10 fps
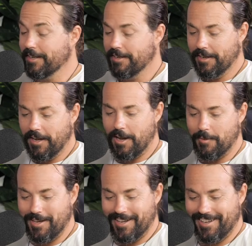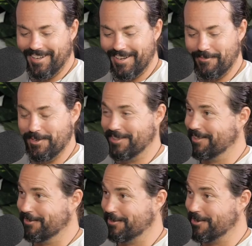and with
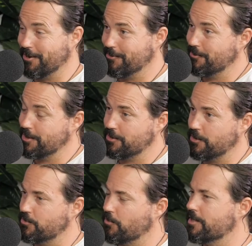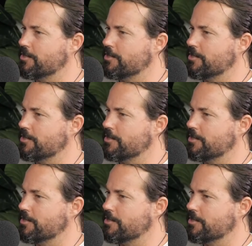little to no research, right?